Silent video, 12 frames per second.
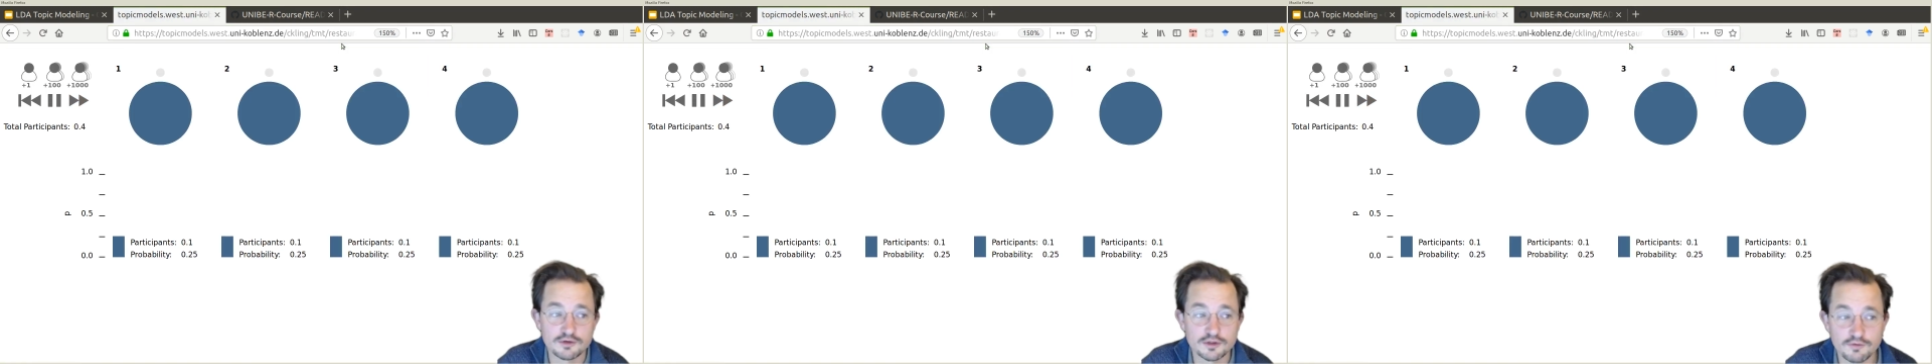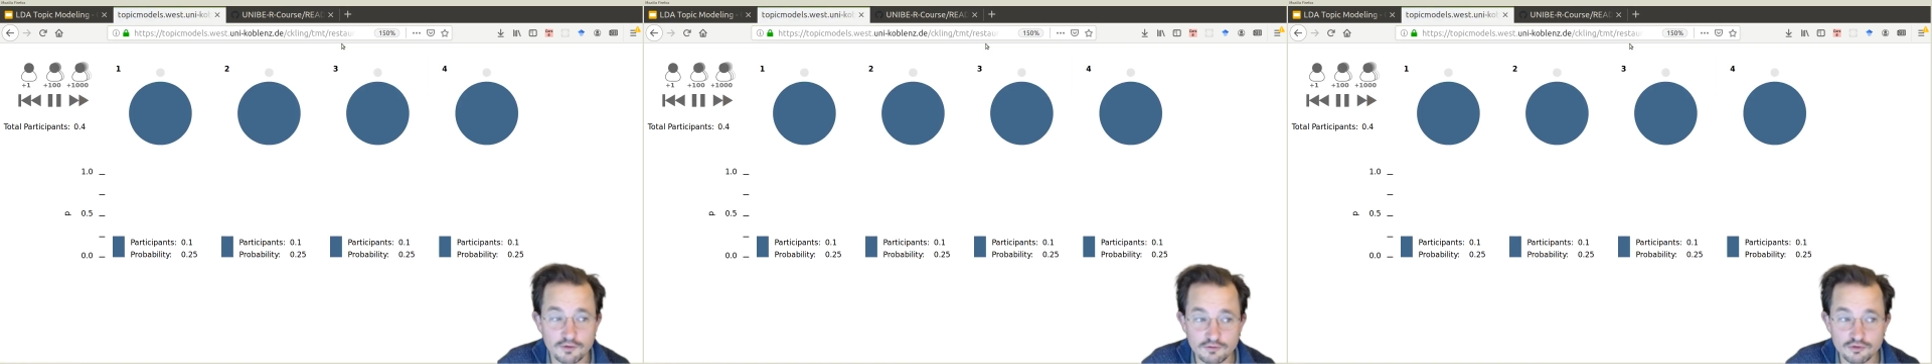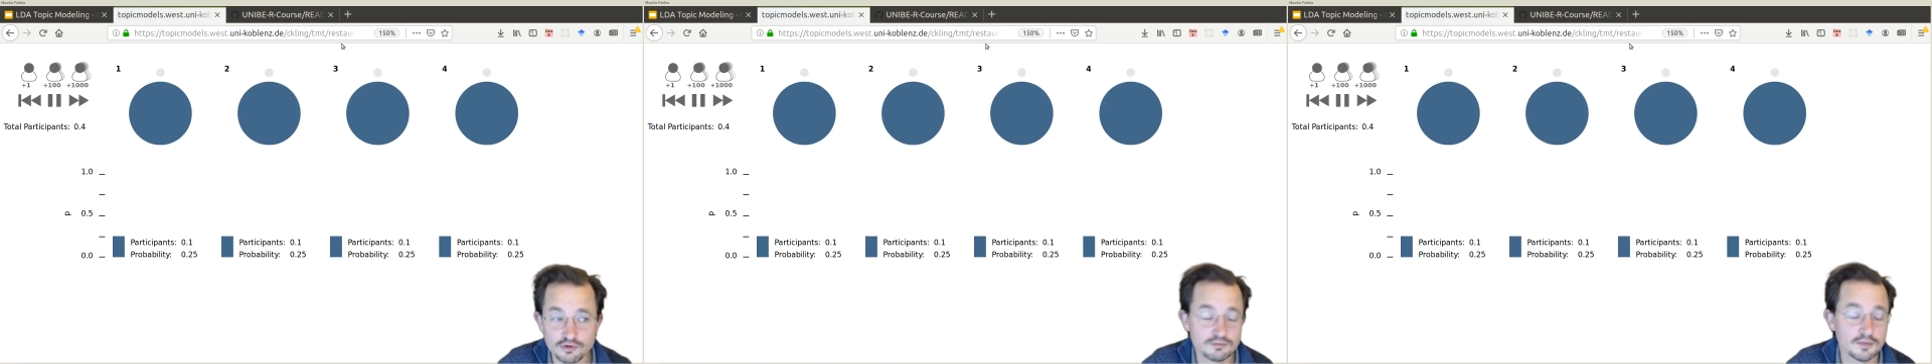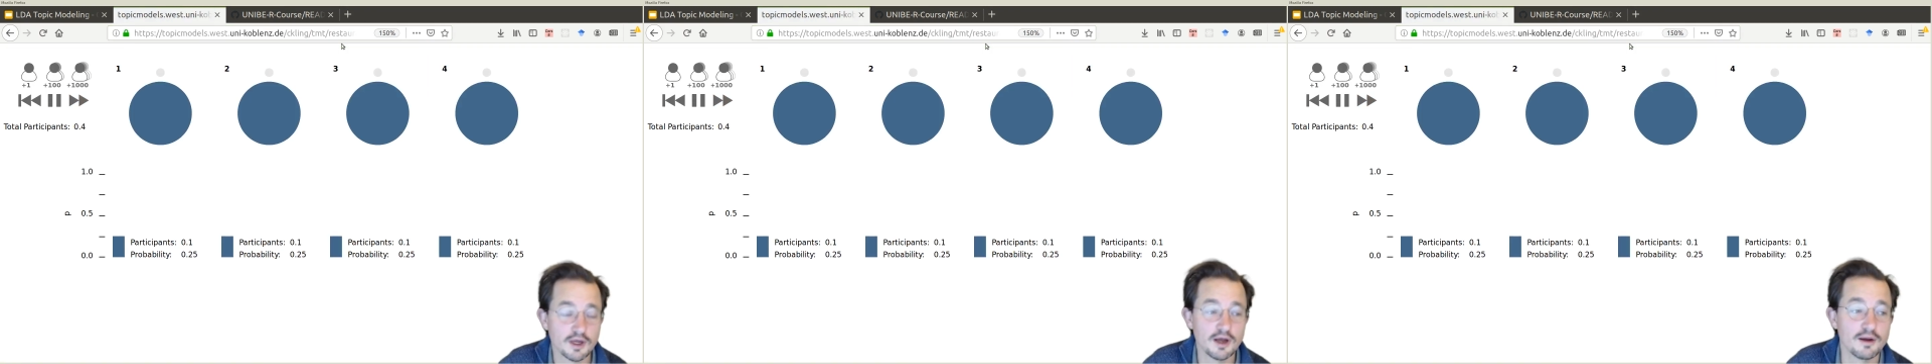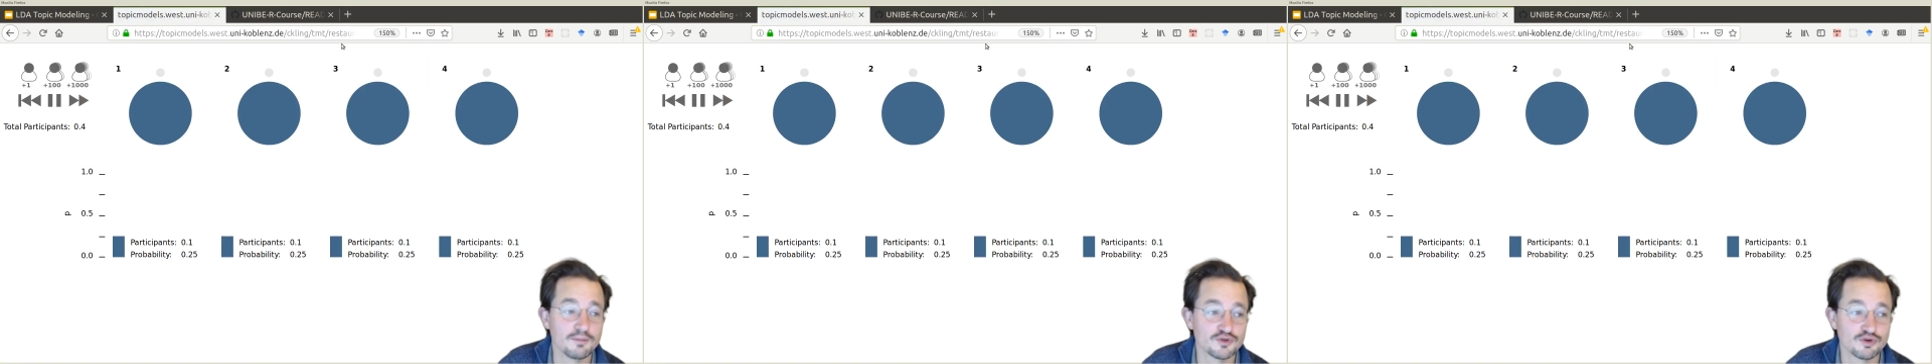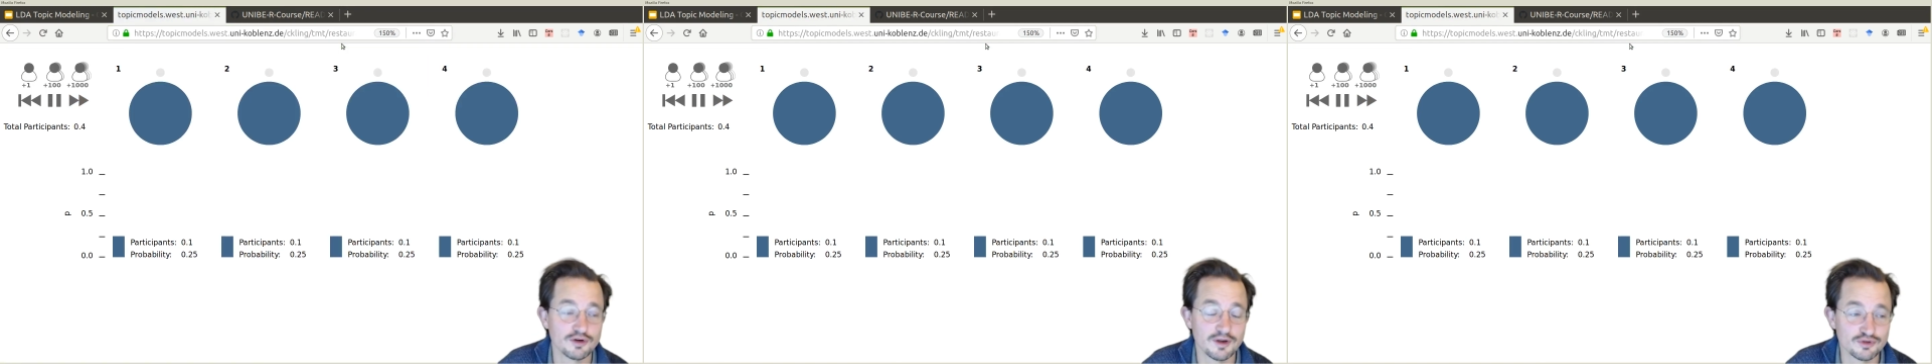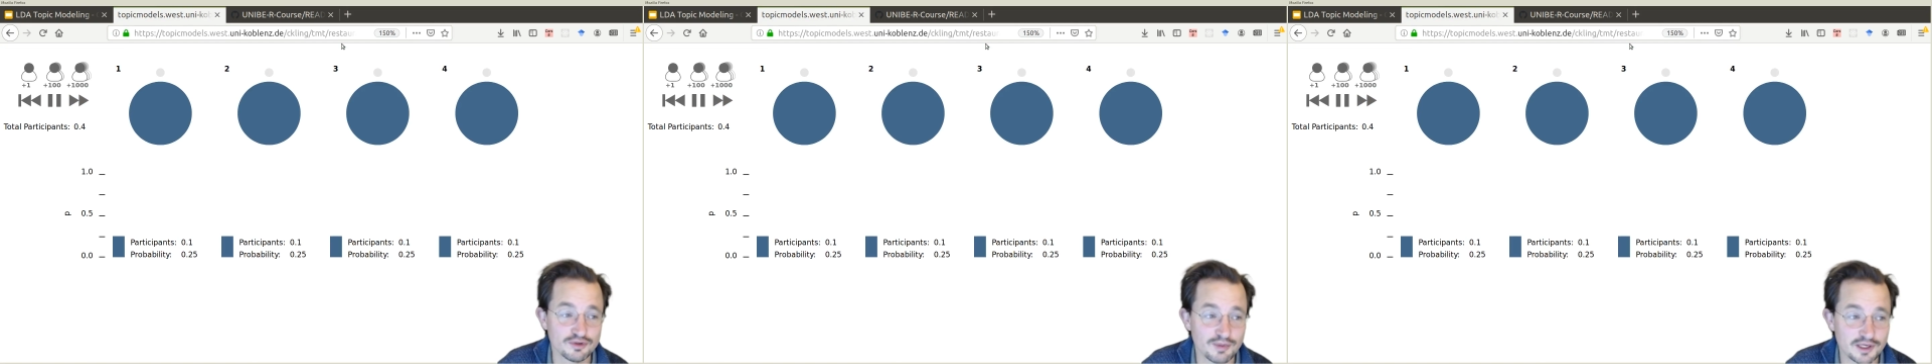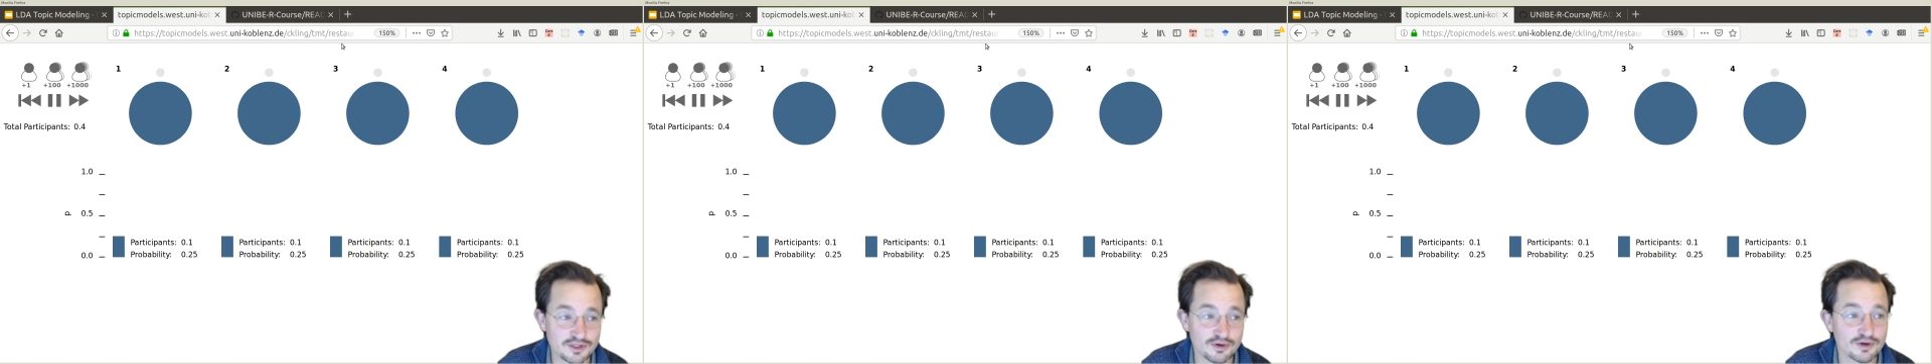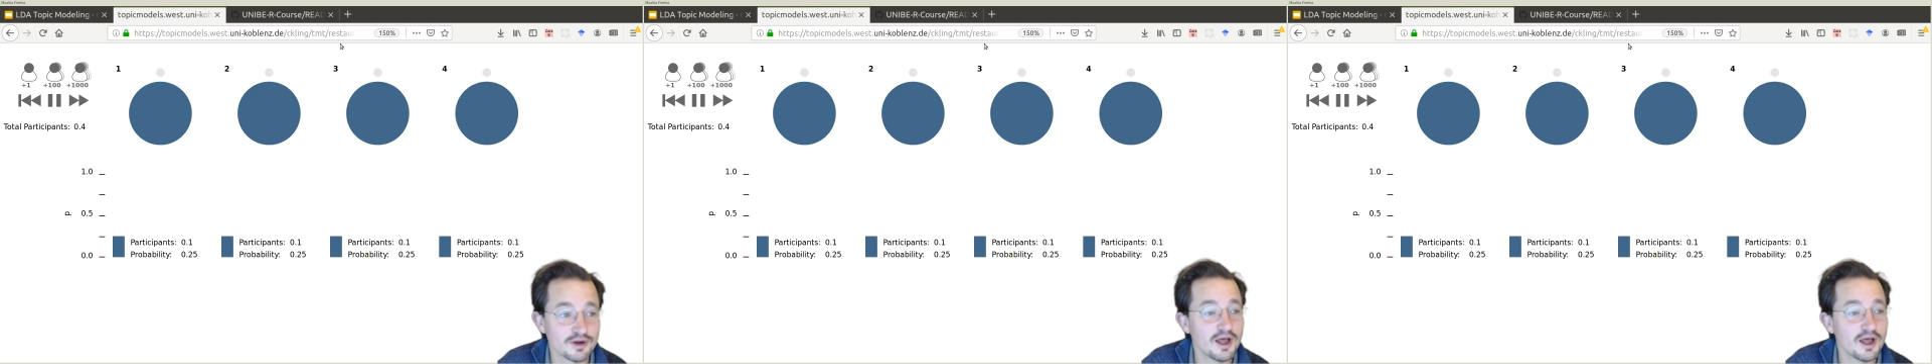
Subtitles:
for full. Sorry, that was a bad joke.